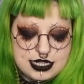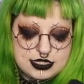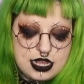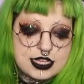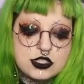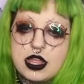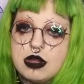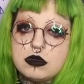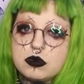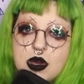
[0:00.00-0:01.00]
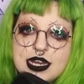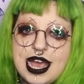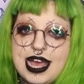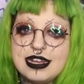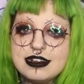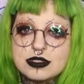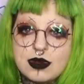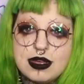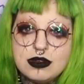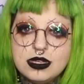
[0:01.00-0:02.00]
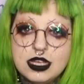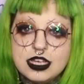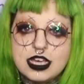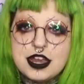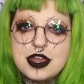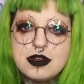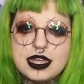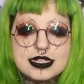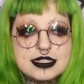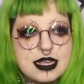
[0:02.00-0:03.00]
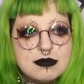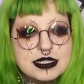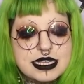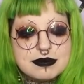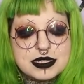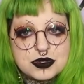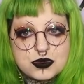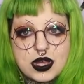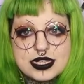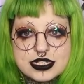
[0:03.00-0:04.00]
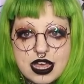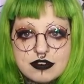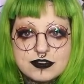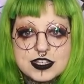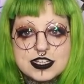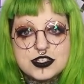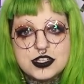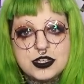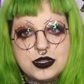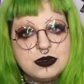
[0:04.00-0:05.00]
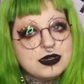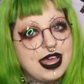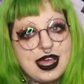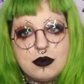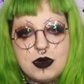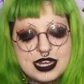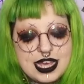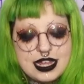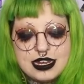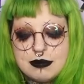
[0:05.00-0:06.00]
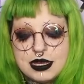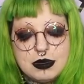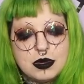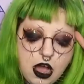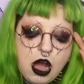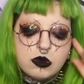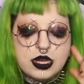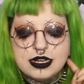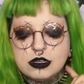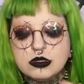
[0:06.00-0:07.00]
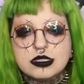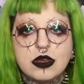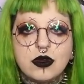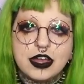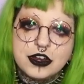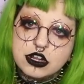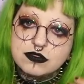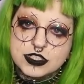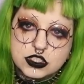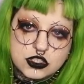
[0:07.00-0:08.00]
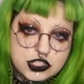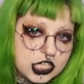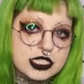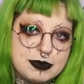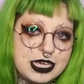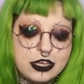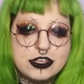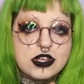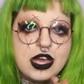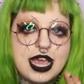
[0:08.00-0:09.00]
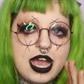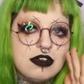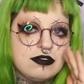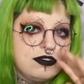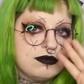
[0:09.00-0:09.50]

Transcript: is I can do that with one hand as well. I know like some zips are quite tough, you need two. Nah, one hand it baby. Oh, and also I don't know if this is just because I have